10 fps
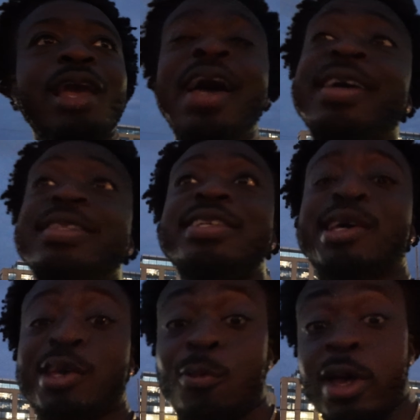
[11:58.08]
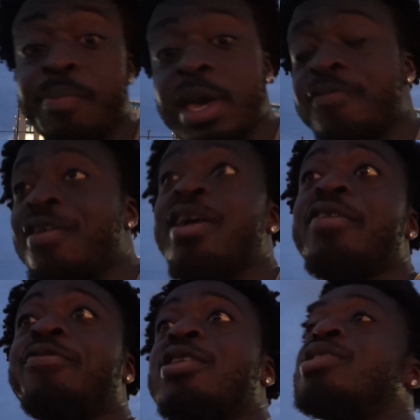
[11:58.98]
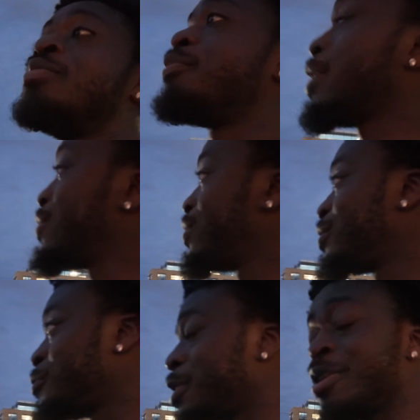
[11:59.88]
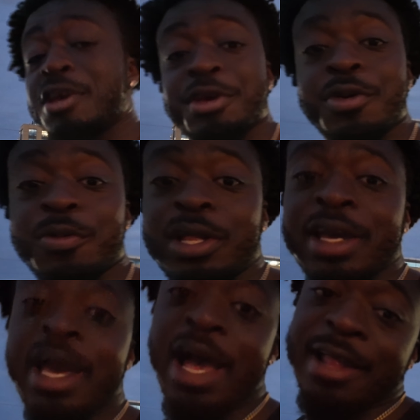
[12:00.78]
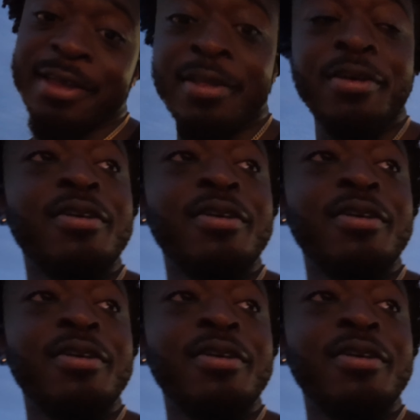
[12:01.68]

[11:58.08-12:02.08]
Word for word: I can tell you what my very first impressions were when I got it.